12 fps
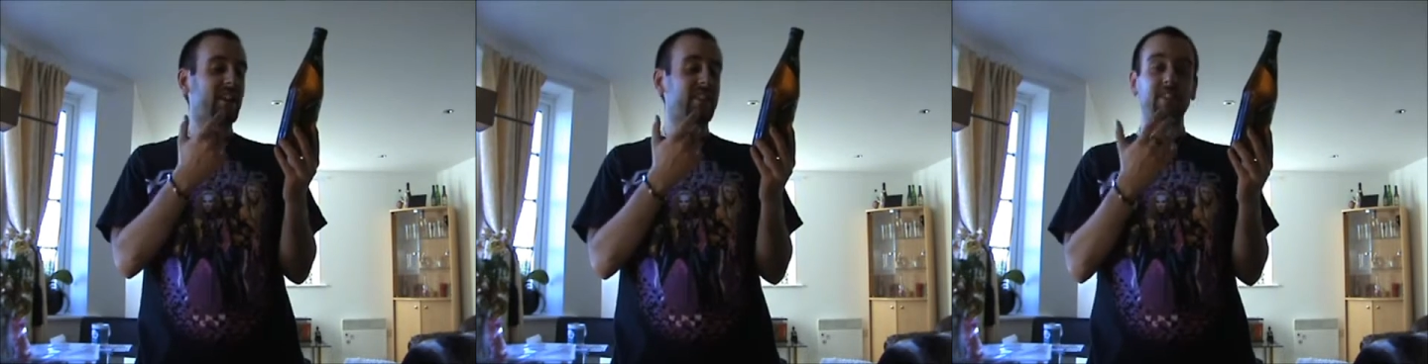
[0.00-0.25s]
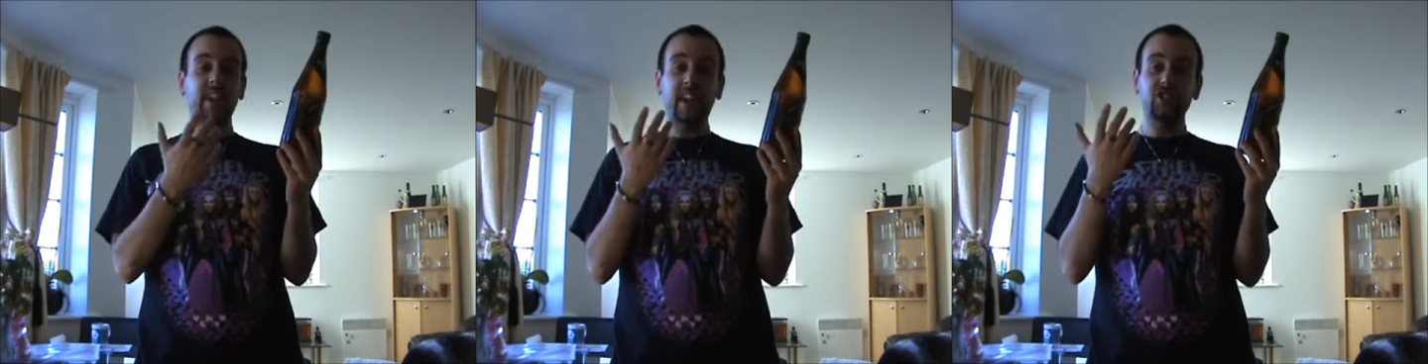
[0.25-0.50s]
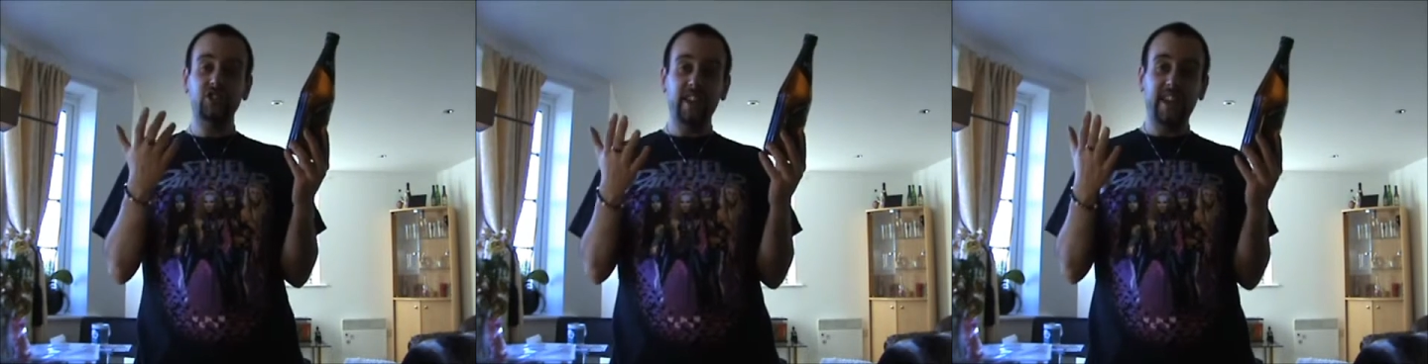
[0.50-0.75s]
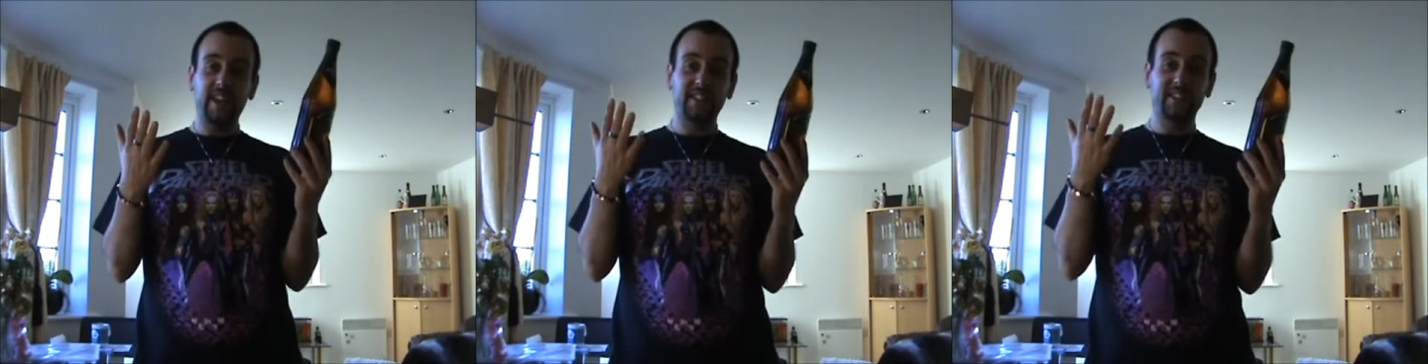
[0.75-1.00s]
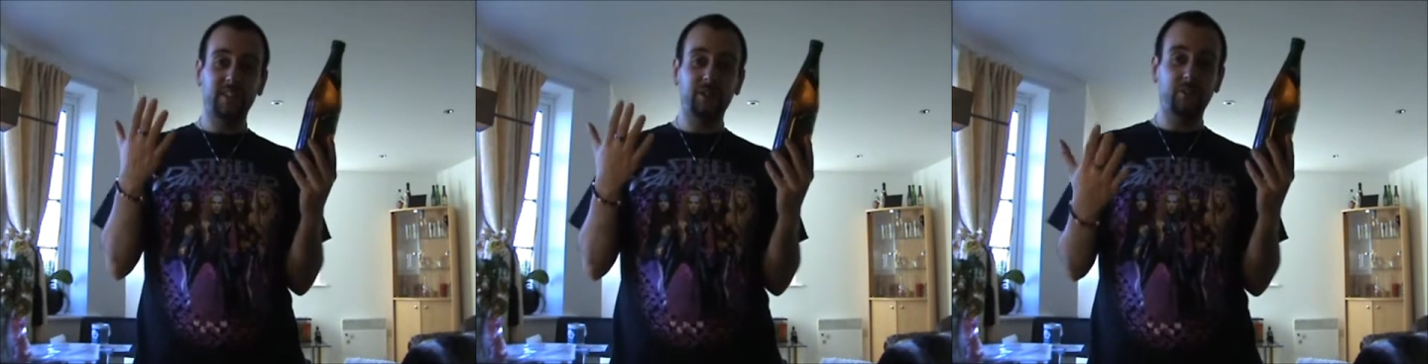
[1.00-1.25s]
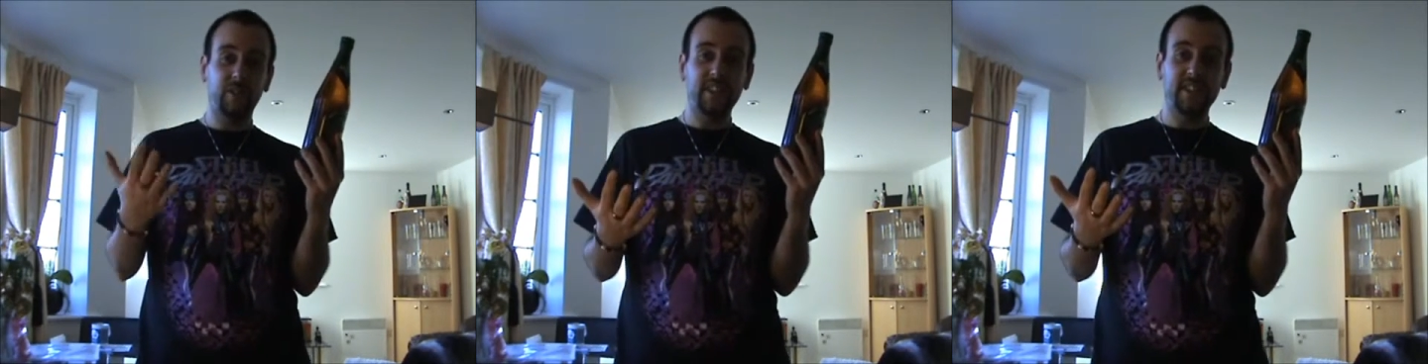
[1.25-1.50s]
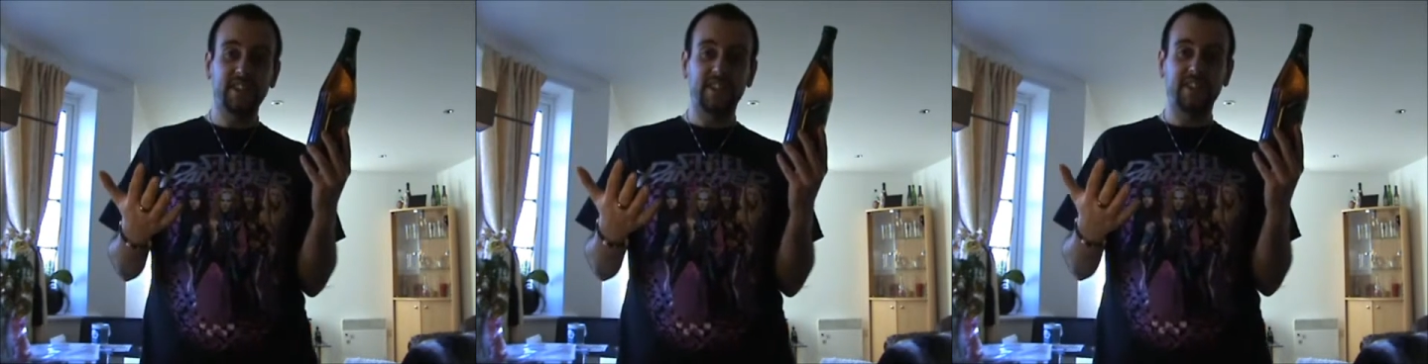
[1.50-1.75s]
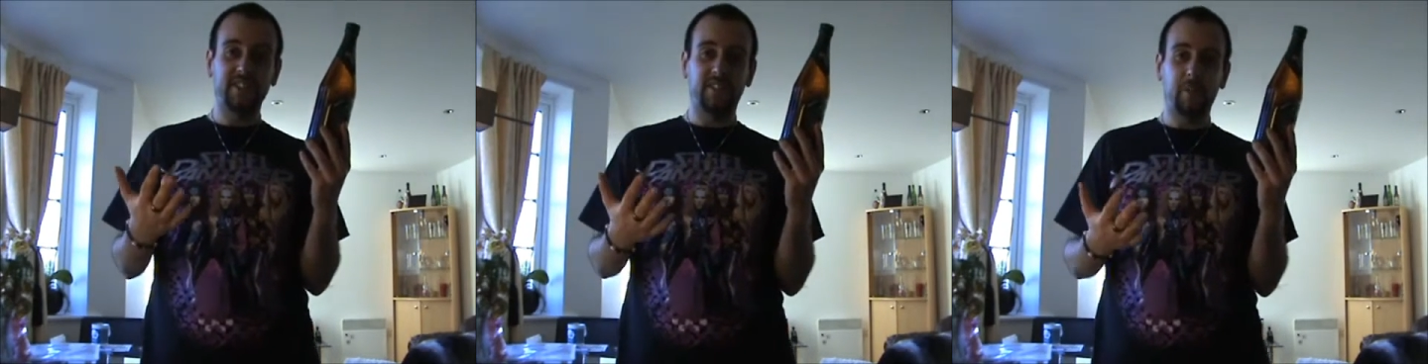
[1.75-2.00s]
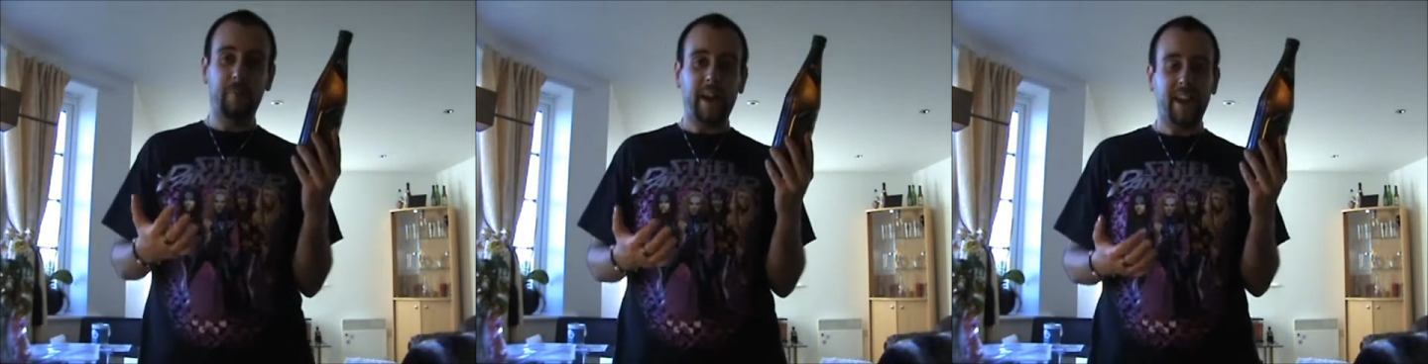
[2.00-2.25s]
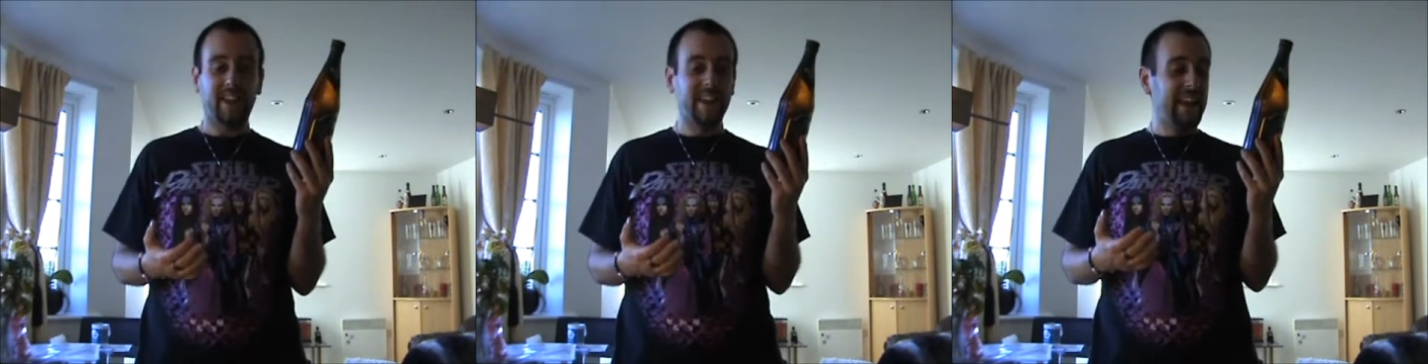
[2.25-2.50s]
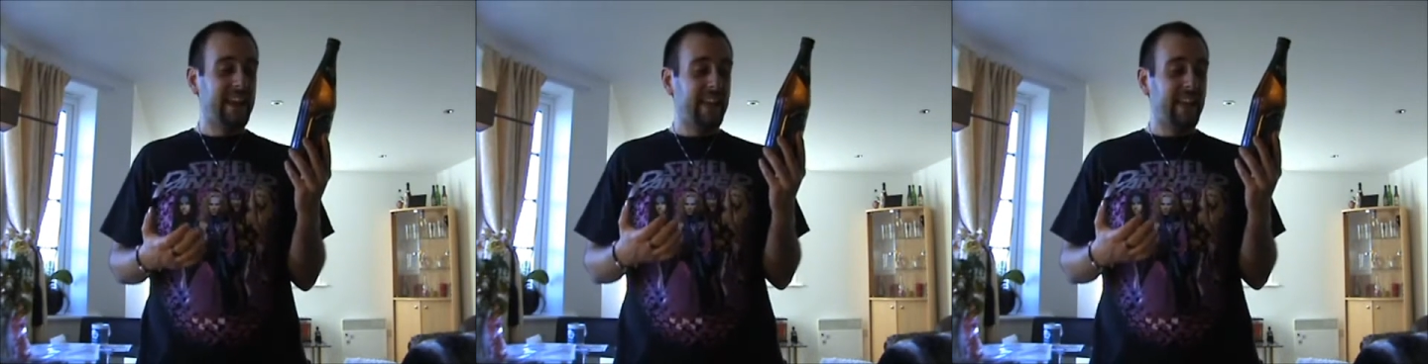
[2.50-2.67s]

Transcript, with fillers: because it actually has an ingredients list on the back.